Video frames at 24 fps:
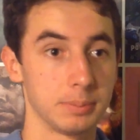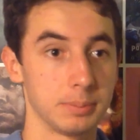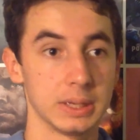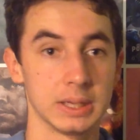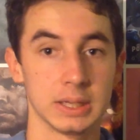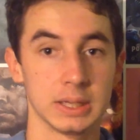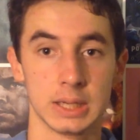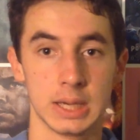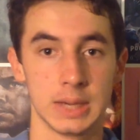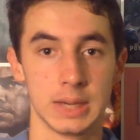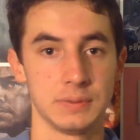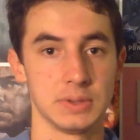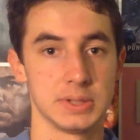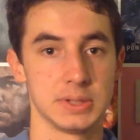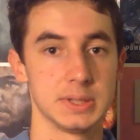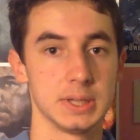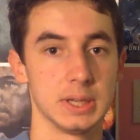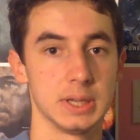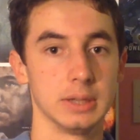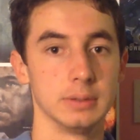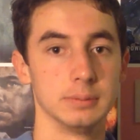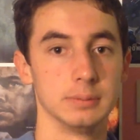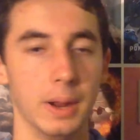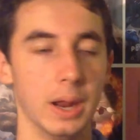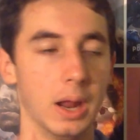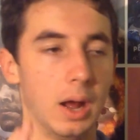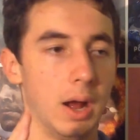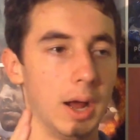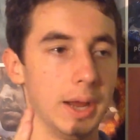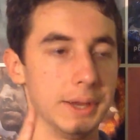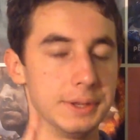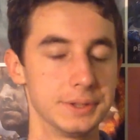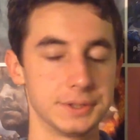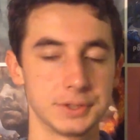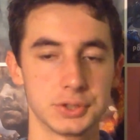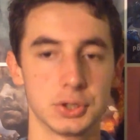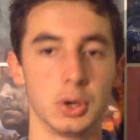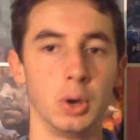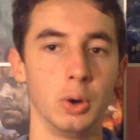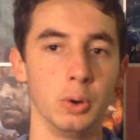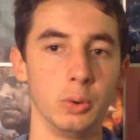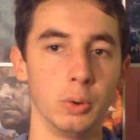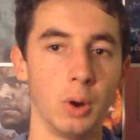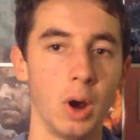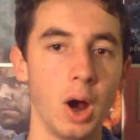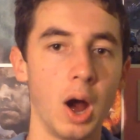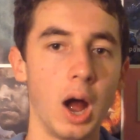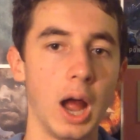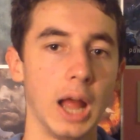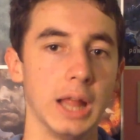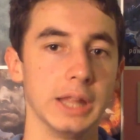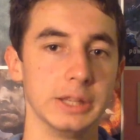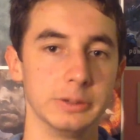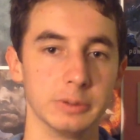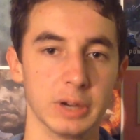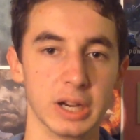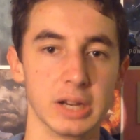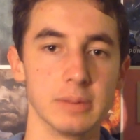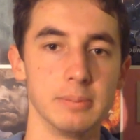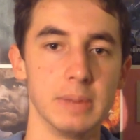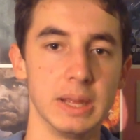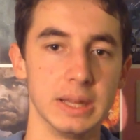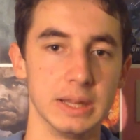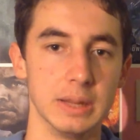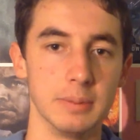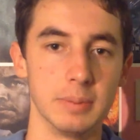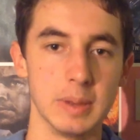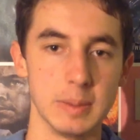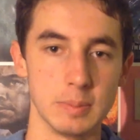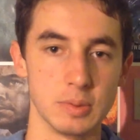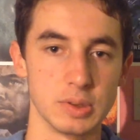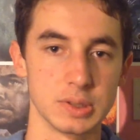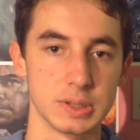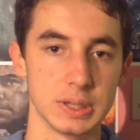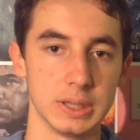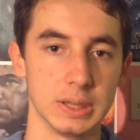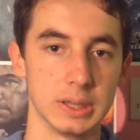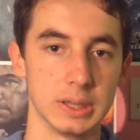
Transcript: but never see, but I so highly recommend that people see